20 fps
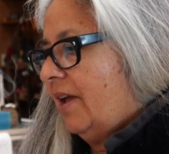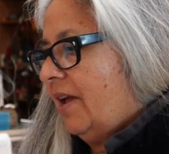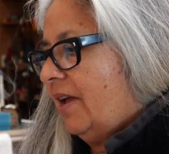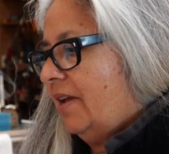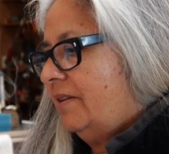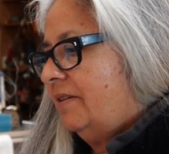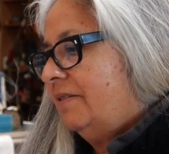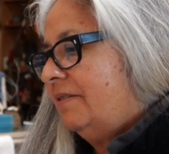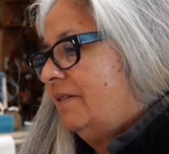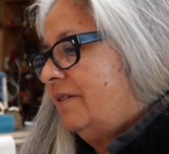
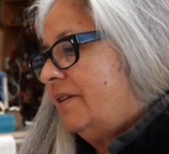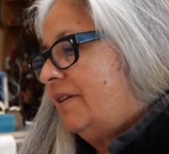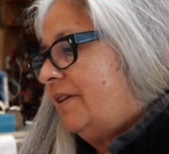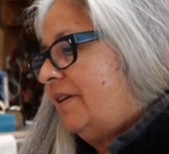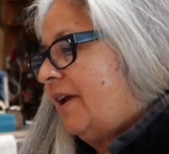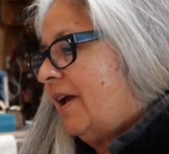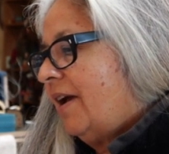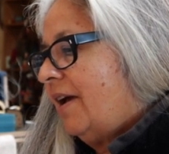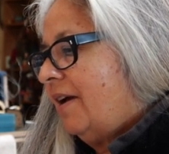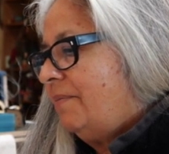and
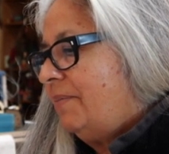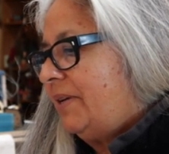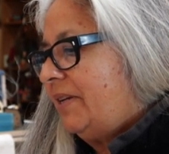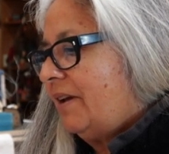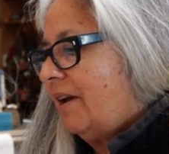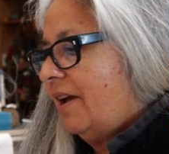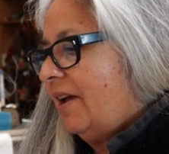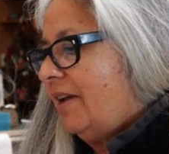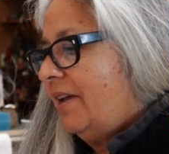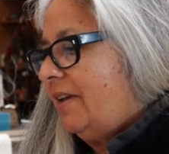yeah, I mean,
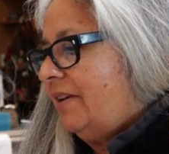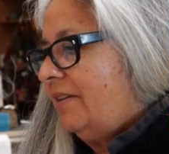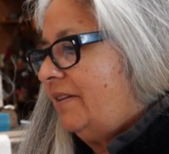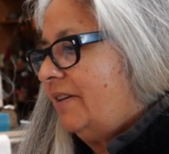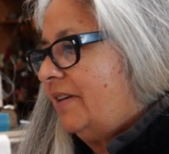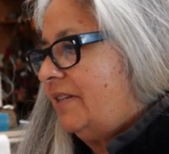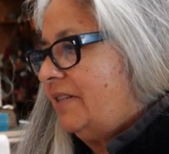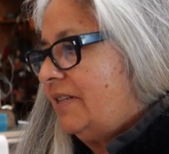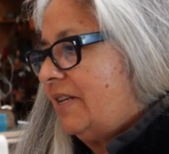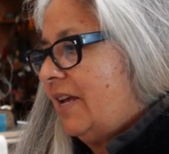
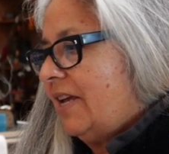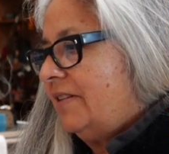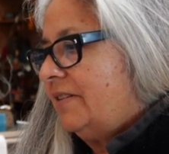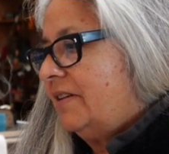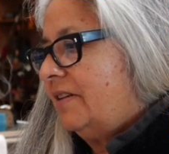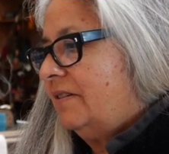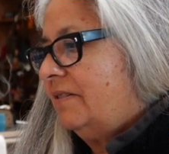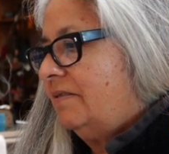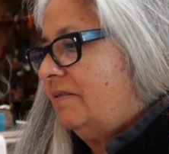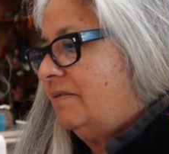I, as
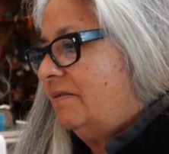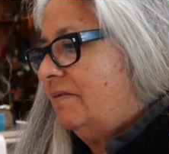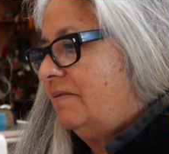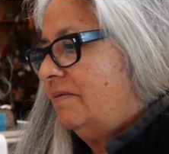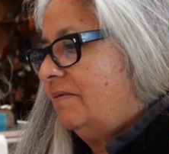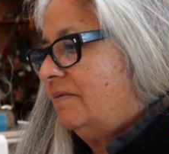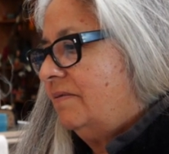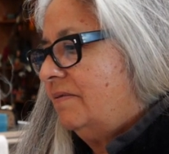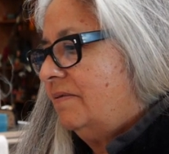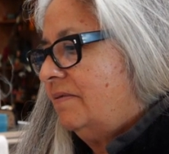a
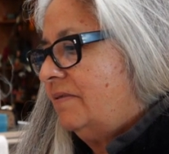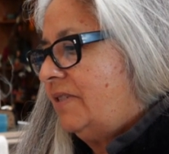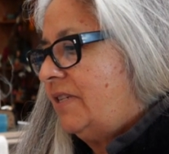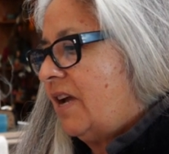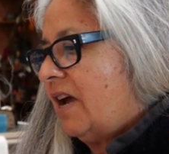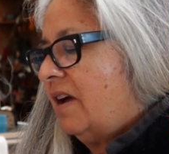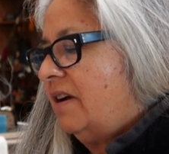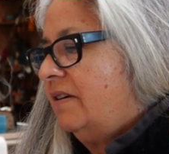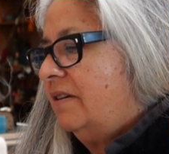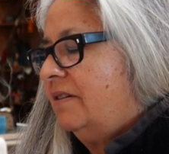
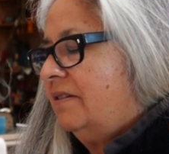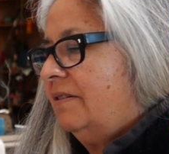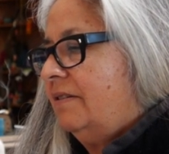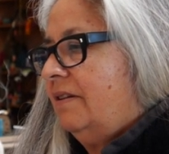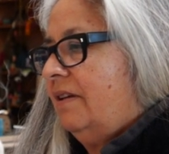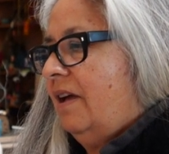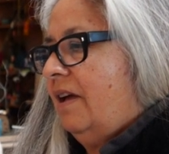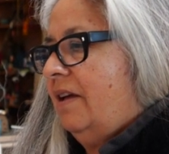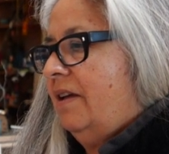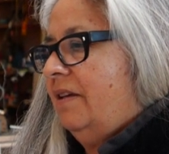
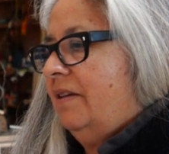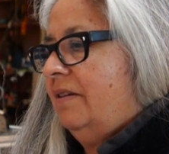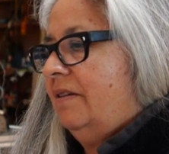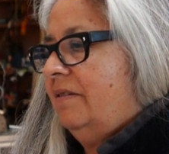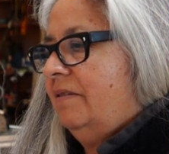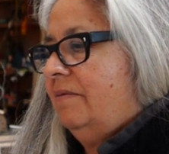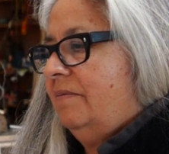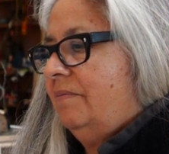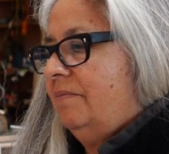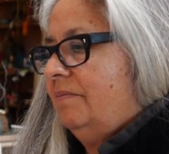young,
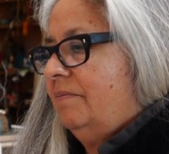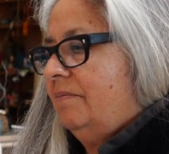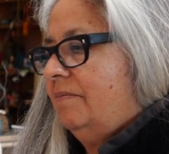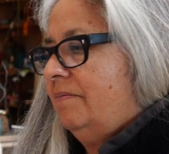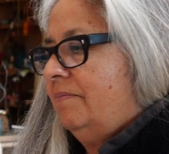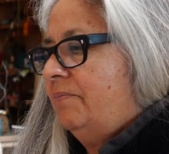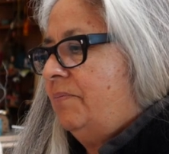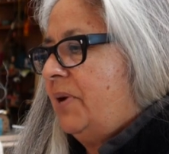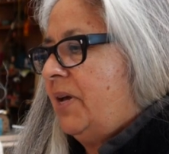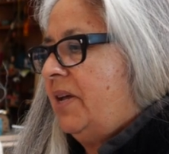uh,
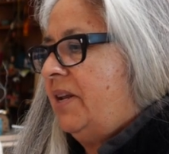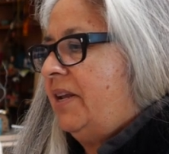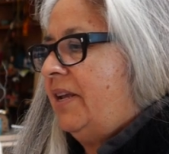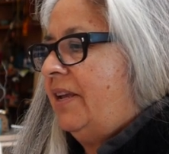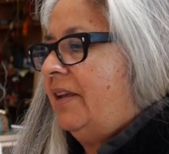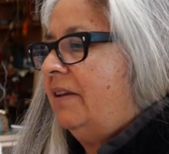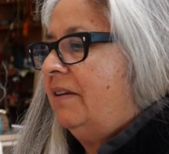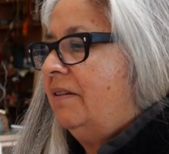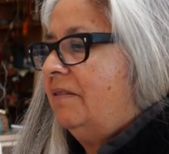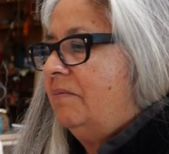
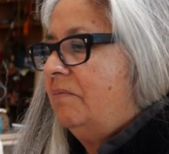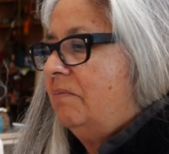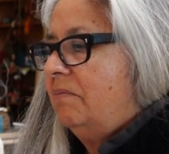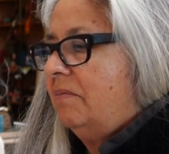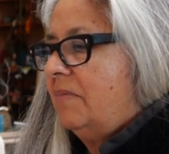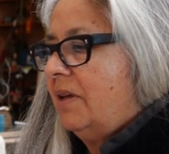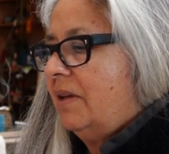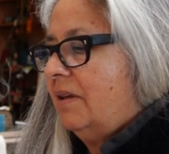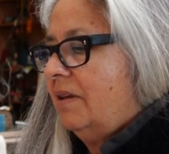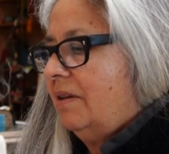budding
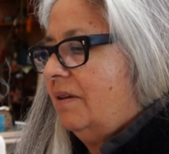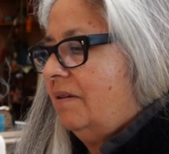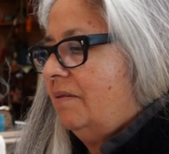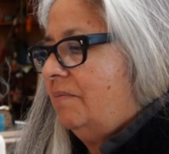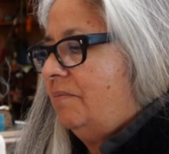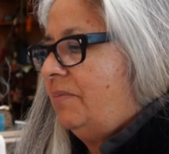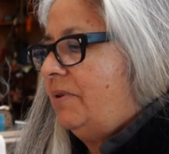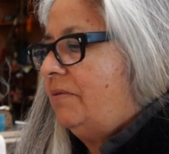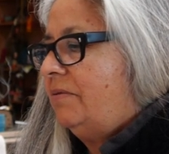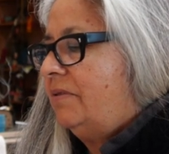uh,
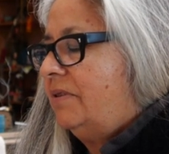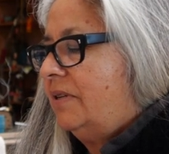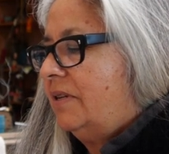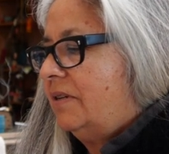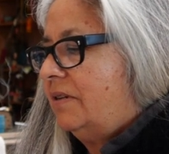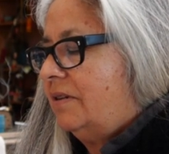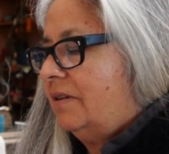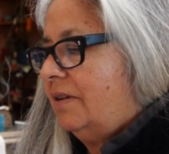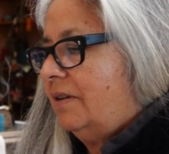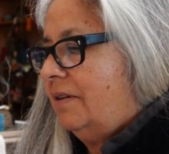
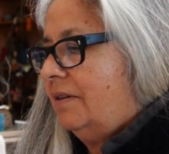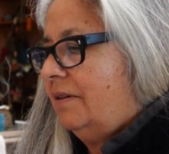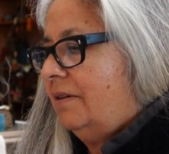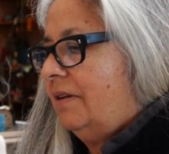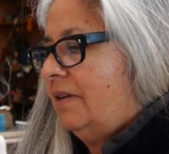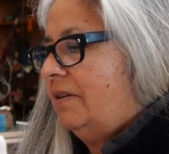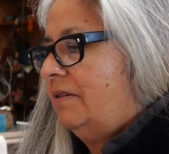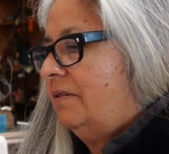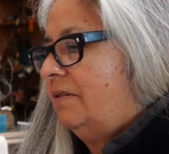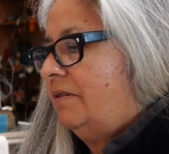musician
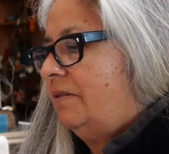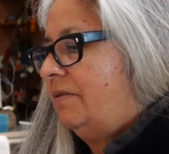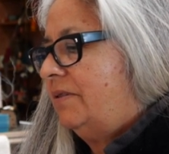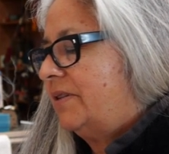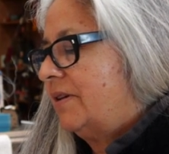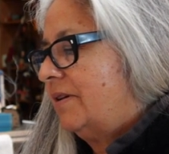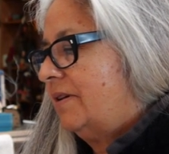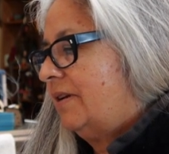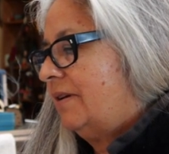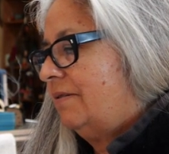in
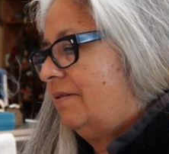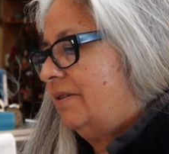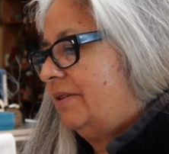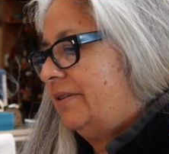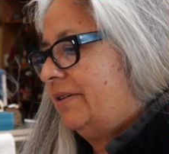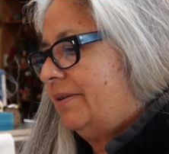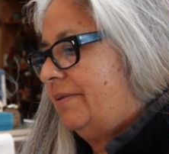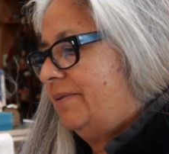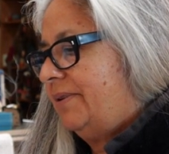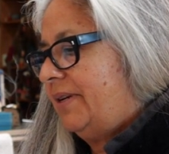Tucson,
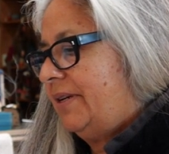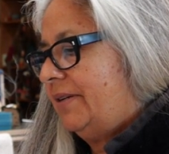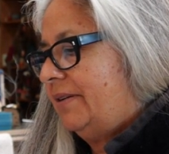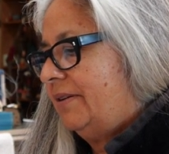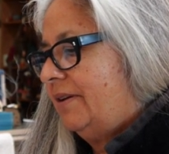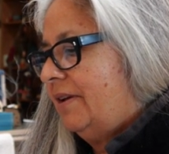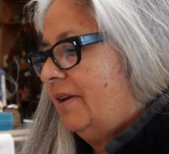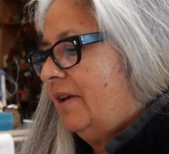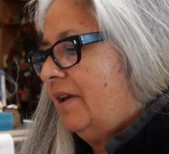Arizona,